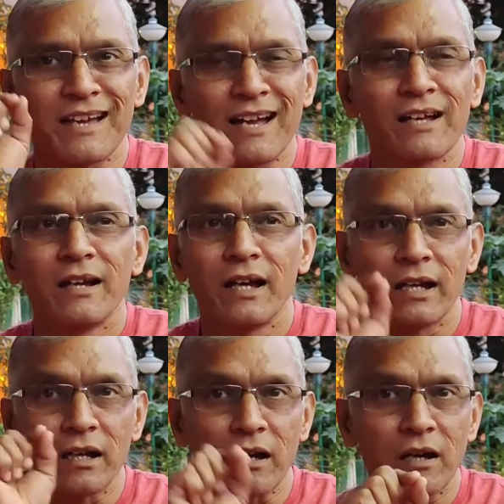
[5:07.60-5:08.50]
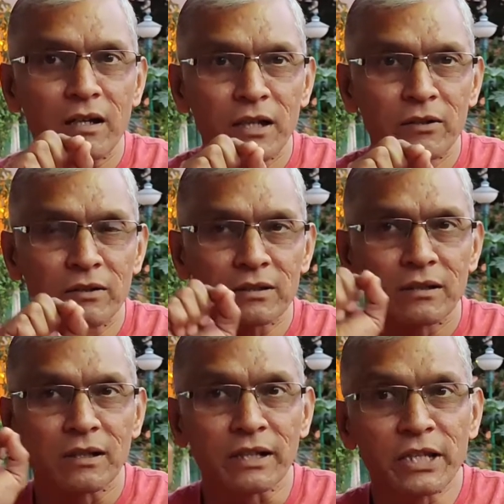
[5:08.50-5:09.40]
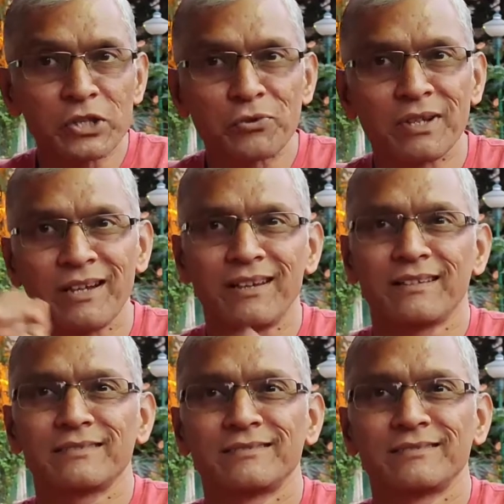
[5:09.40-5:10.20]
Yeah, and R denotes rejuvenating.